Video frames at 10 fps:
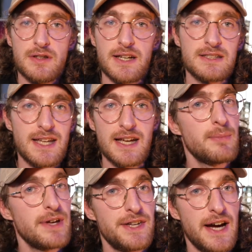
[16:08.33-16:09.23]
that can take a
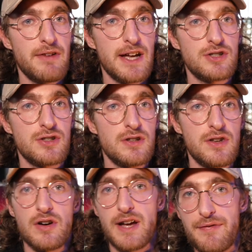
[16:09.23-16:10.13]
bit of direction and
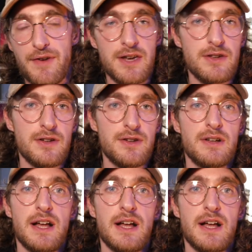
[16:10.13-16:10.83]
not get offended and